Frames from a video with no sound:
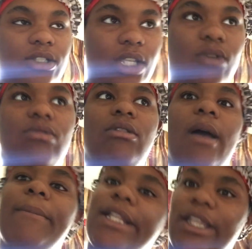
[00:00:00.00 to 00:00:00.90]
So,
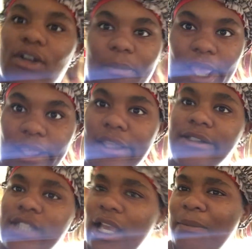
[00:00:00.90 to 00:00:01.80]
I'm about to get her back to
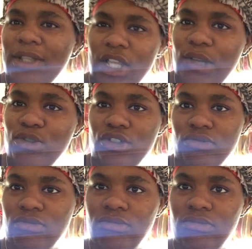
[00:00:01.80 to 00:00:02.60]
see I'm in love with you.